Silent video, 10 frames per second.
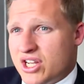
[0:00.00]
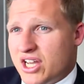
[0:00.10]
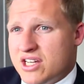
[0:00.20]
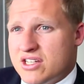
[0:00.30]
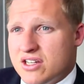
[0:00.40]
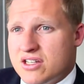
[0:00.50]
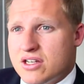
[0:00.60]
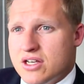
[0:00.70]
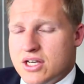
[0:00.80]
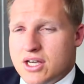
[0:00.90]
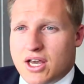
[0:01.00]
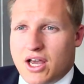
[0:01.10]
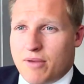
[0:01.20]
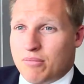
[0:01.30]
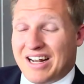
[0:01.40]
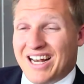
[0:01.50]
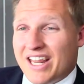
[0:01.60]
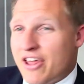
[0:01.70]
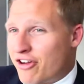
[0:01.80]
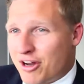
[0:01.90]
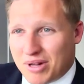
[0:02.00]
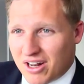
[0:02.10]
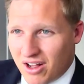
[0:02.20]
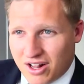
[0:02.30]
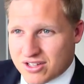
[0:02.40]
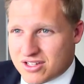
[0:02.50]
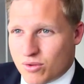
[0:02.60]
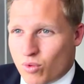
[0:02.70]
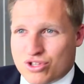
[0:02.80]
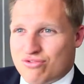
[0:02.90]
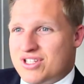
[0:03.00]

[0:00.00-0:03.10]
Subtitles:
cases. Clearly there are going to be clients that want to